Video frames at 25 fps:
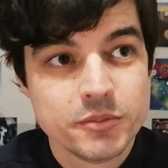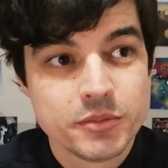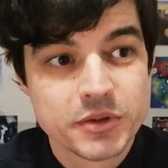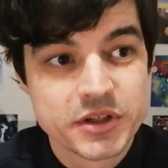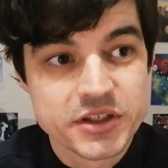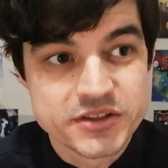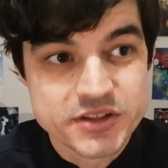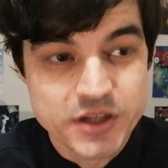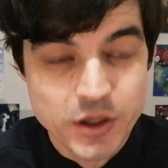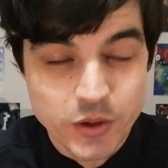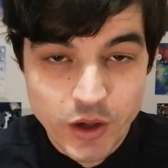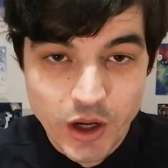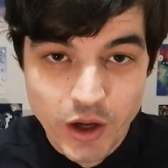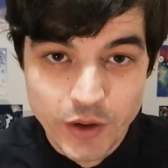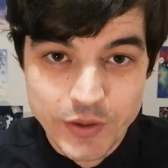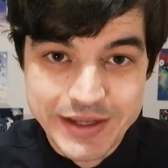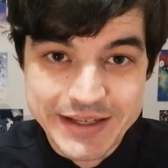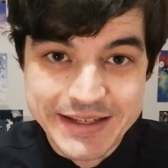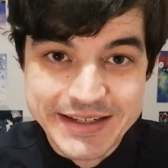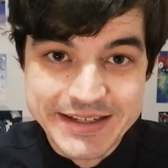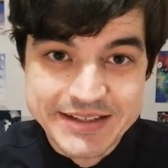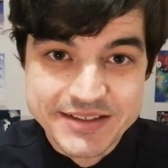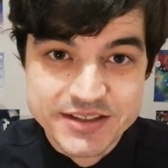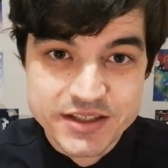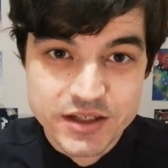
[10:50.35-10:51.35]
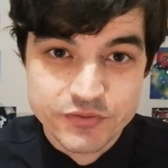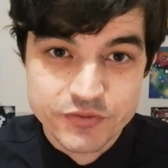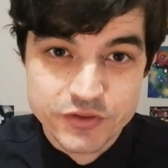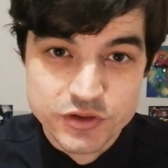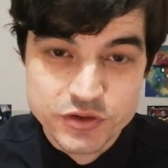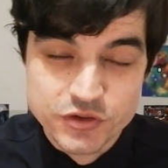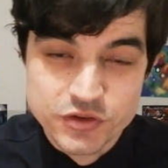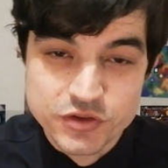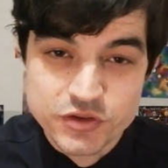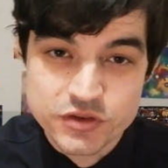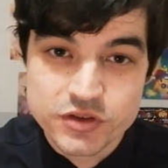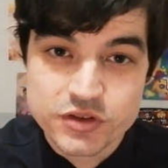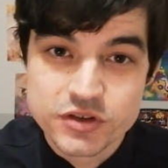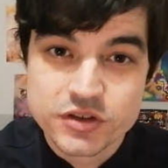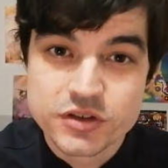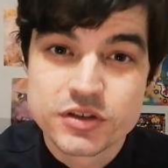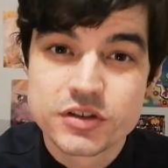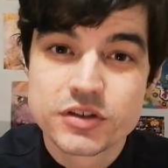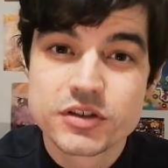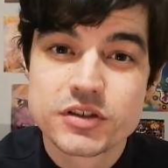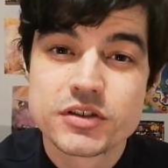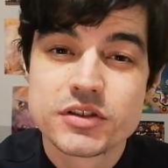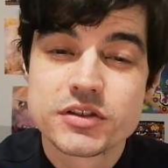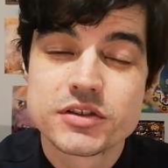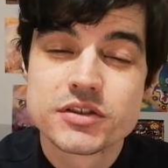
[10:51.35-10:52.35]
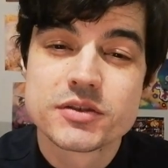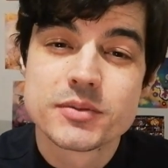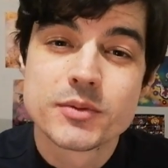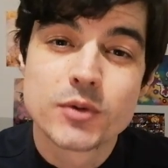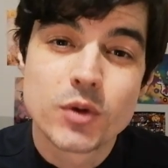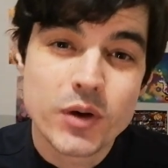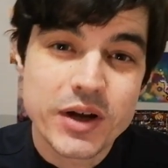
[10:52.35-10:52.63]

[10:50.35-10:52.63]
because no doubt he suffered some